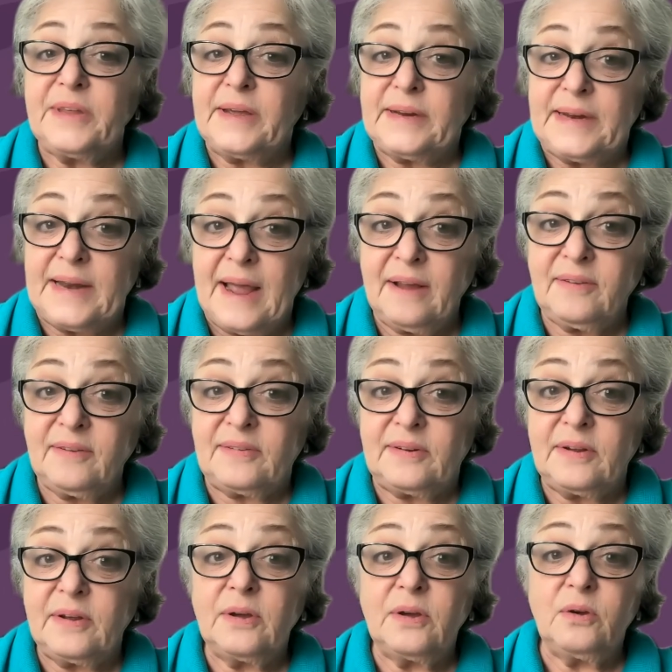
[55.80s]

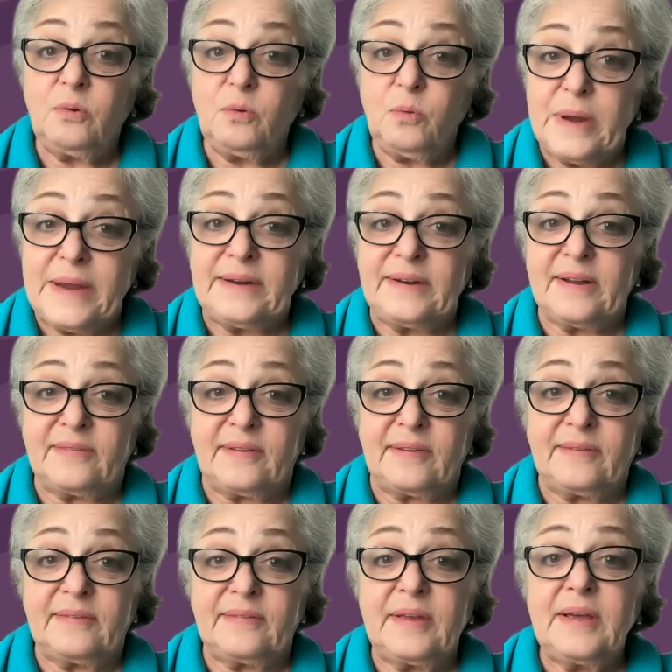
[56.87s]
Next,
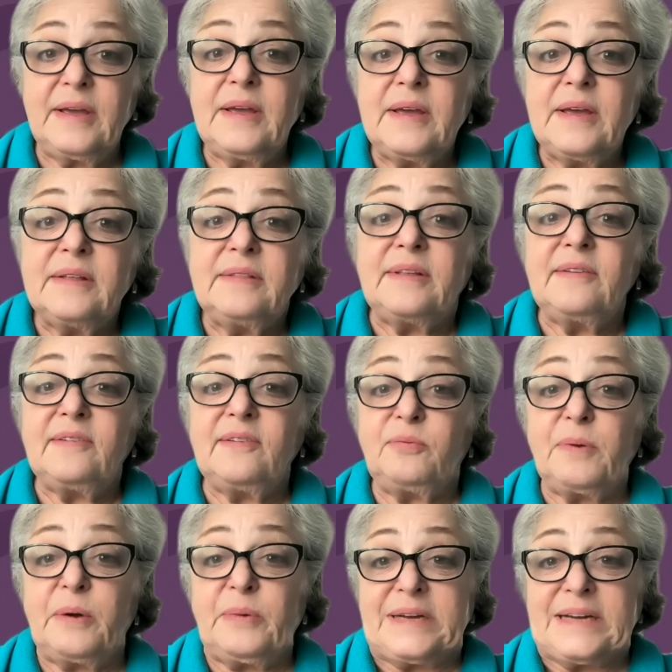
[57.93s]
weaknesses. This is
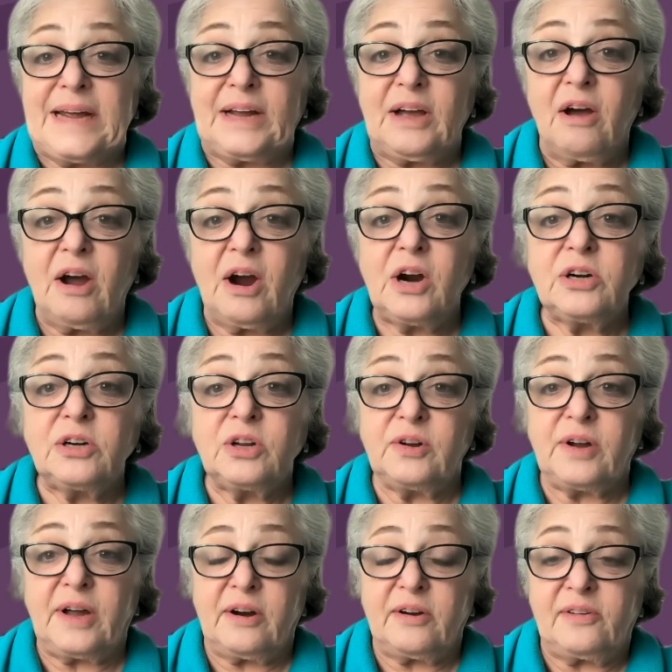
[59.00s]
where we take a hard
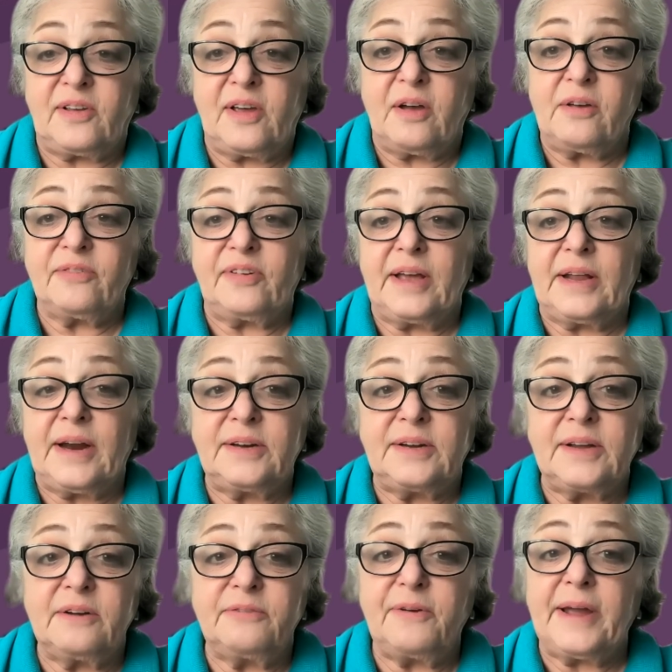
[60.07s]
look at ourselves and
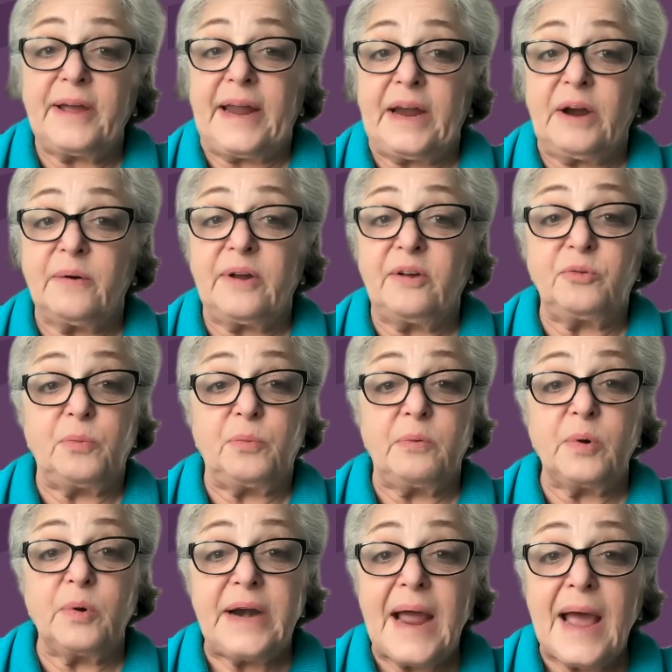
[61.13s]
identify areas where
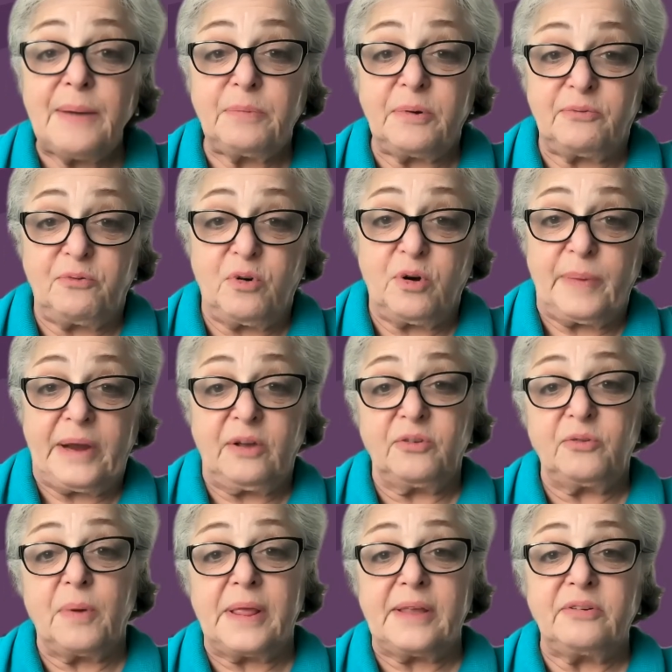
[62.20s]
we're not performing
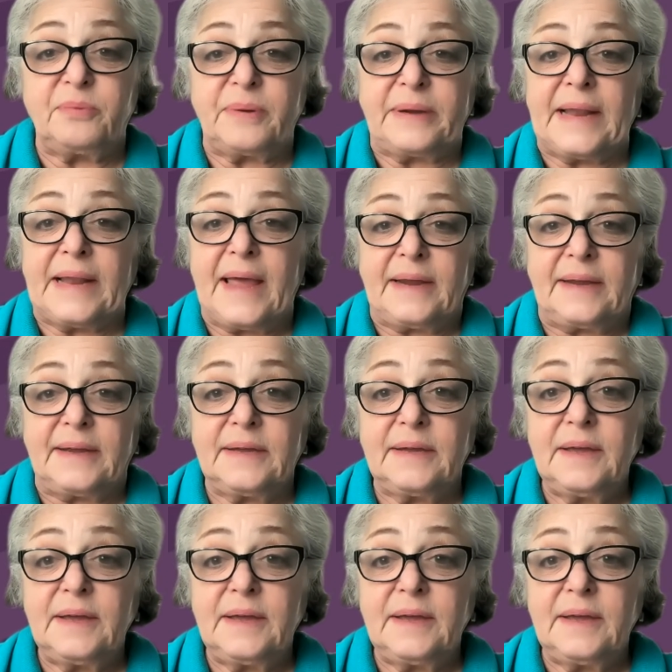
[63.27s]
as well as we'd like.